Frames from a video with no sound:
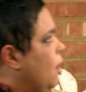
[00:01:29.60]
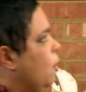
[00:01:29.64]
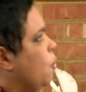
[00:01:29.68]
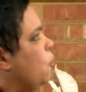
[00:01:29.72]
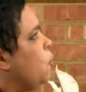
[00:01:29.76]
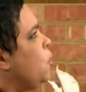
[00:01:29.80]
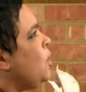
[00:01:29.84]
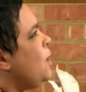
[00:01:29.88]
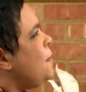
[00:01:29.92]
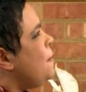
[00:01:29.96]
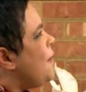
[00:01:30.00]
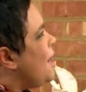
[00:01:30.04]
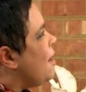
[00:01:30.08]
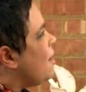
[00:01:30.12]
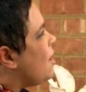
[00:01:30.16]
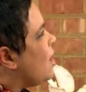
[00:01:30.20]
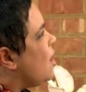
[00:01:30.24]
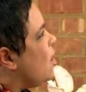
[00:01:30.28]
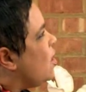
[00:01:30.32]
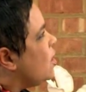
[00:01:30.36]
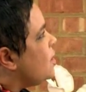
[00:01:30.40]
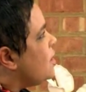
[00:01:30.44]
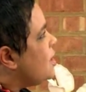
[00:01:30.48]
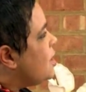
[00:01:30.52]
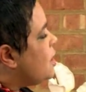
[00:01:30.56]
What about
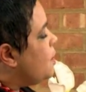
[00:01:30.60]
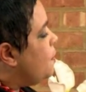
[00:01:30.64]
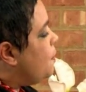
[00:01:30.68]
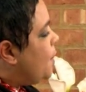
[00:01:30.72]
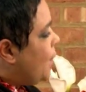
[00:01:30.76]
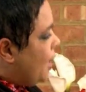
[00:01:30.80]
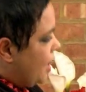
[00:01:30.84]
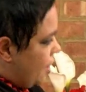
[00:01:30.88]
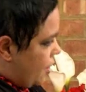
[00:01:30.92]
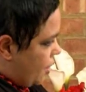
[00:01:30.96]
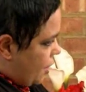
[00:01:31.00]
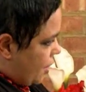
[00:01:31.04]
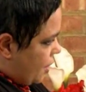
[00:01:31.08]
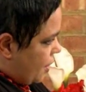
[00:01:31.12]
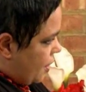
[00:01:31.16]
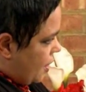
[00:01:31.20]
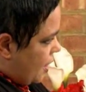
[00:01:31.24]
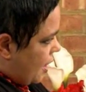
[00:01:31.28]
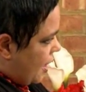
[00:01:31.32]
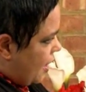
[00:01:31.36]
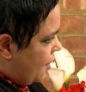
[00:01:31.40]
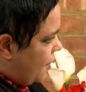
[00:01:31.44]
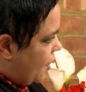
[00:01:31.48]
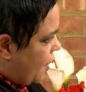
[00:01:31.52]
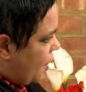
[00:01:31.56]
constipation?
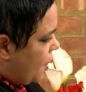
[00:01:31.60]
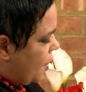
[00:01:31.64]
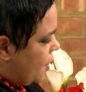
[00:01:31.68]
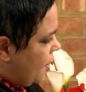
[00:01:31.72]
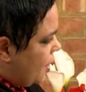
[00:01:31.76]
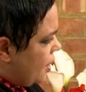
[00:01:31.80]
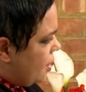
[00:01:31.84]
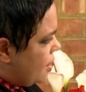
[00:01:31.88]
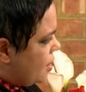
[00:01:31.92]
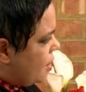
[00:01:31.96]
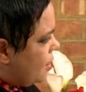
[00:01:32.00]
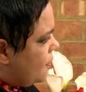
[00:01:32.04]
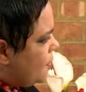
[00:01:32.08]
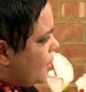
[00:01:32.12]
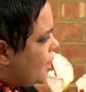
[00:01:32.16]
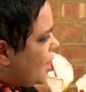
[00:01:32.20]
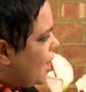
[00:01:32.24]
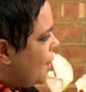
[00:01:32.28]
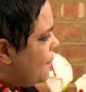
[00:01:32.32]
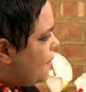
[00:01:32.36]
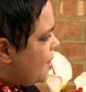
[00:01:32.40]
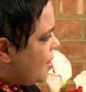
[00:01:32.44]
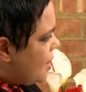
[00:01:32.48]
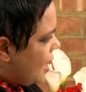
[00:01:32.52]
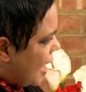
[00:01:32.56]
I've heard that
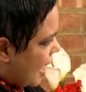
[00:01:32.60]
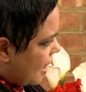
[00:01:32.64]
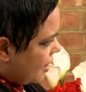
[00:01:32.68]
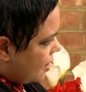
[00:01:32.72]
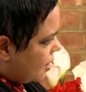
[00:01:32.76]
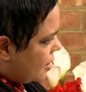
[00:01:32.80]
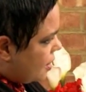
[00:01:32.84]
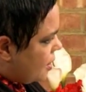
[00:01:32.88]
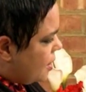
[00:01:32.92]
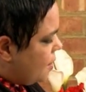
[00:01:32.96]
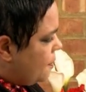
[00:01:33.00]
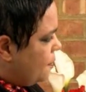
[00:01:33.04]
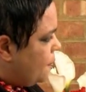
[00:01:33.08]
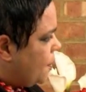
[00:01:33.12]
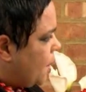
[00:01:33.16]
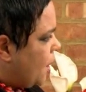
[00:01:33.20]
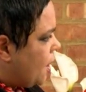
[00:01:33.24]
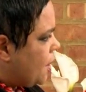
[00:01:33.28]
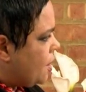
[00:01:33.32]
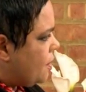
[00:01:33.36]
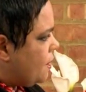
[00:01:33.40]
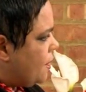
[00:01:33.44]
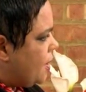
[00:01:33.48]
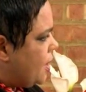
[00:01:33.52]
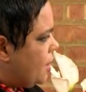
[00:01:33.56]
sometimes that's
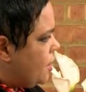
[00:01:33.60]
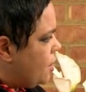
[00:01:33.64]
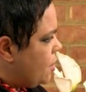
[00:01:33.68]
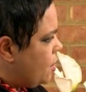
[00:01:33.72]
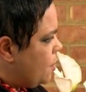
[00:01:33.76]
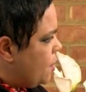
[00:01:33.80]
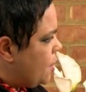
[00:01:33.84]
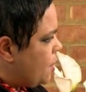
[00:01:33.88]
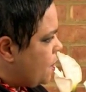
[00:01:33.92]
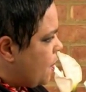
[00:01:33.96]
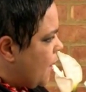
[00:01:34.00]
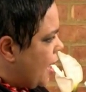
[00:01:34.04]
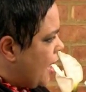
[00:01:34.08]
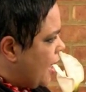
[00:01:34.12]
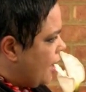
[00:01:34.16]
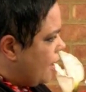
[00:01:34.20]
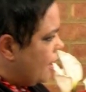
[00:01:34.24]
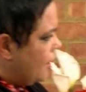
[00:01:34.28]
part of the issue as well.